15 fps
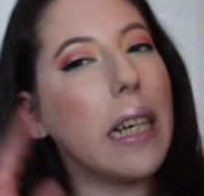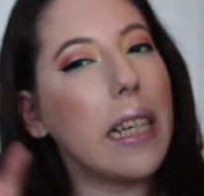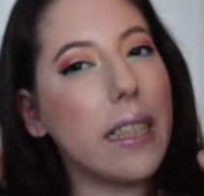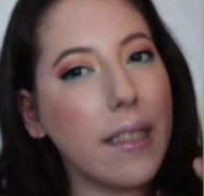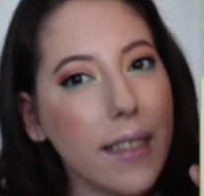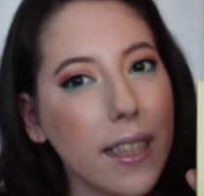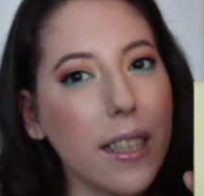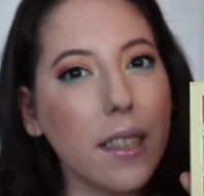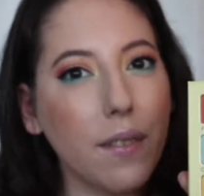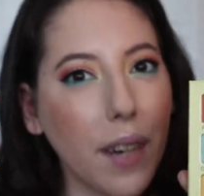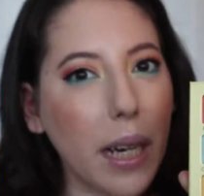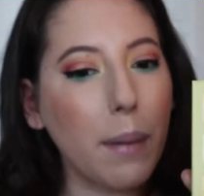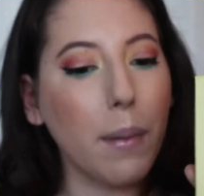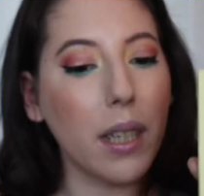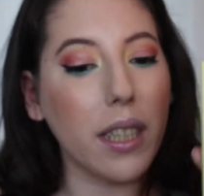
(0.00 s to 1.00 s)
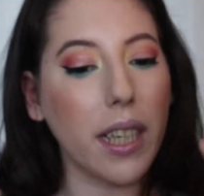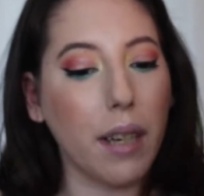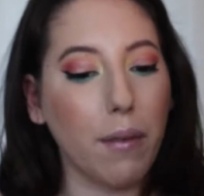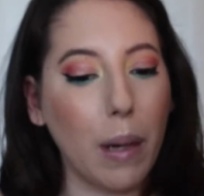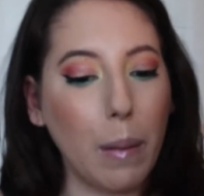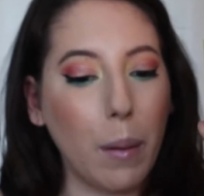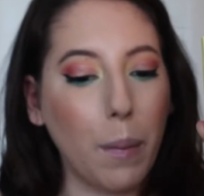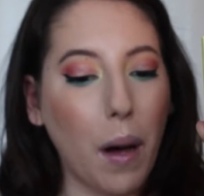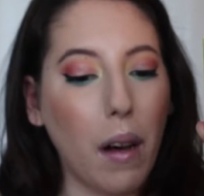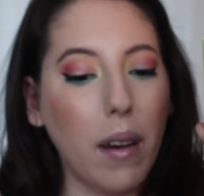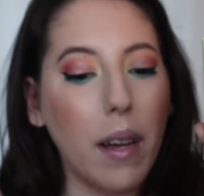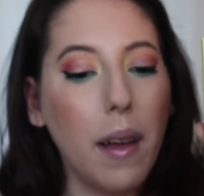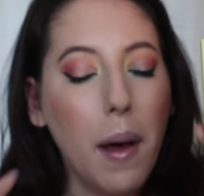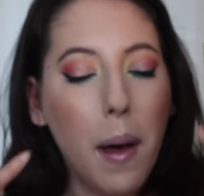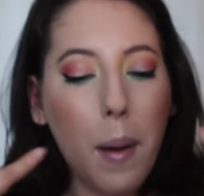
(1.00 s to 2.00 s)
it looks very much like a rainbow
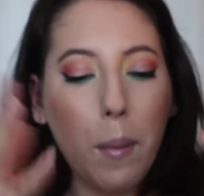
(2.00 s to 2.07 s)
palette,